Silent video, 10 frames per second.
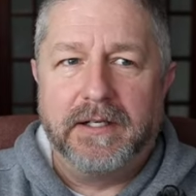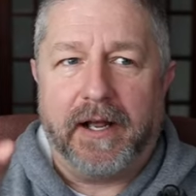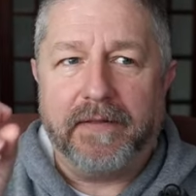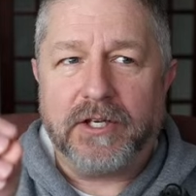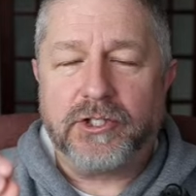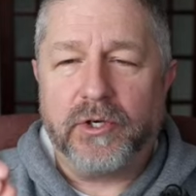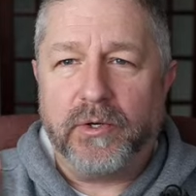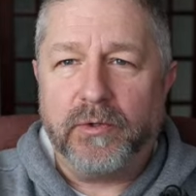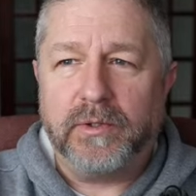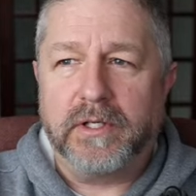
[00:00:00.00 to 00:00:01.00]
and they show
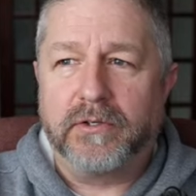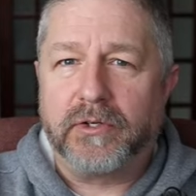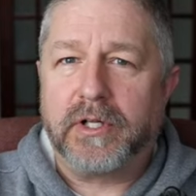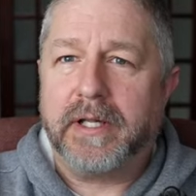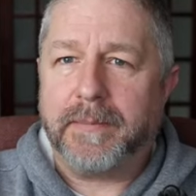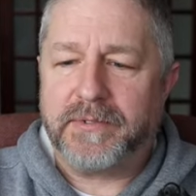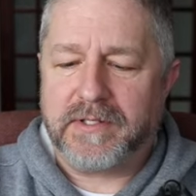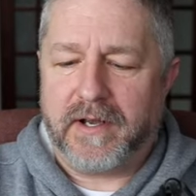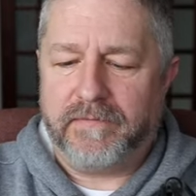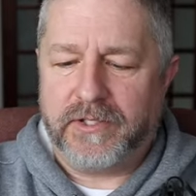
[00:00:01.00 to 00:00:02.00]
you little clips
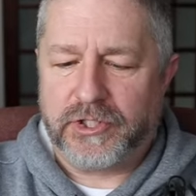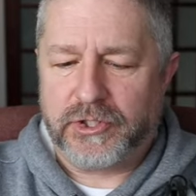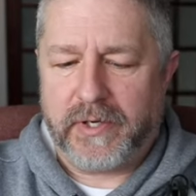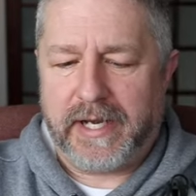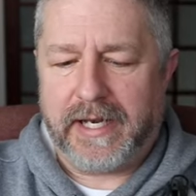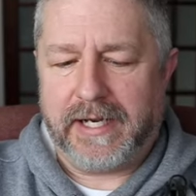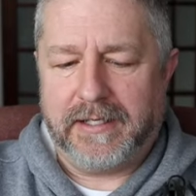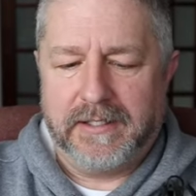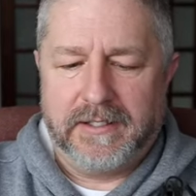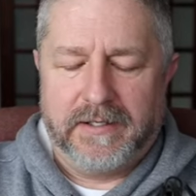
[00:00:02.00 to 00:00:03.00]
of the training
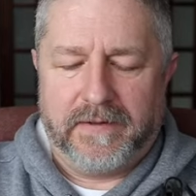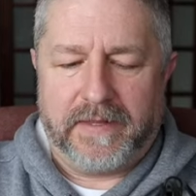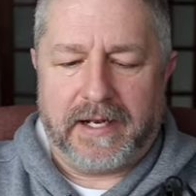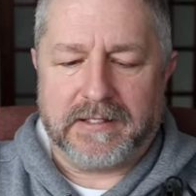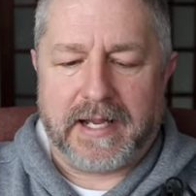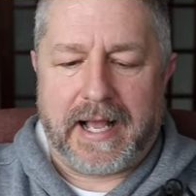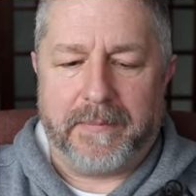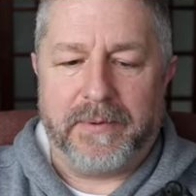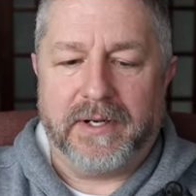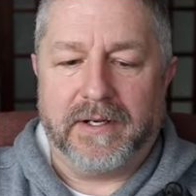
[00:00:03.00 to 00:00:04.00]
that is
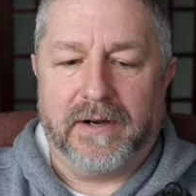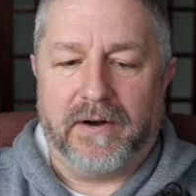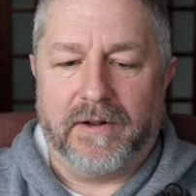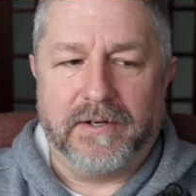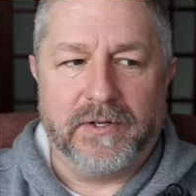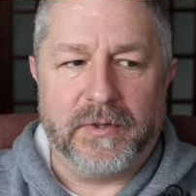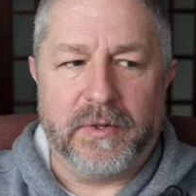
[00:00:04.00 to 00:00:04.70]
happening on